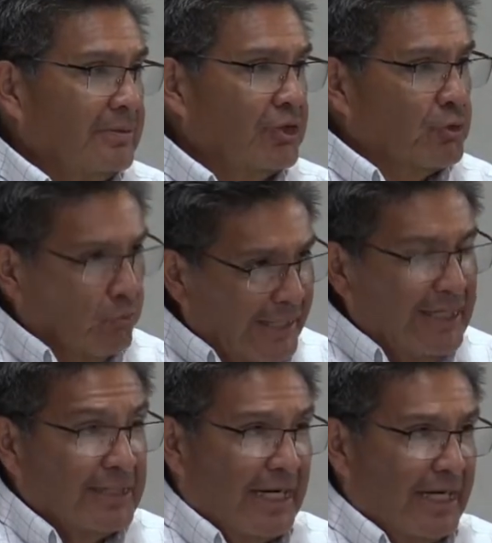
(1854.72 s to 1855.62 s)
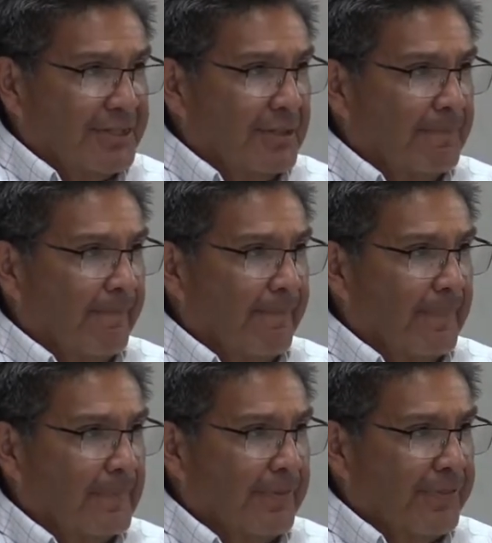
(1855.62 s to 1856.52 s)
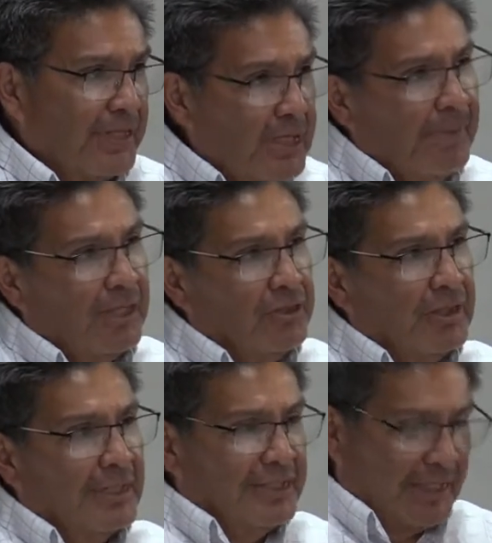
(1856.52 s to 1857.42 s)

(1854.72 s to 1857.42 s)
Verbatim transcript: Just recognize it. Think about your life.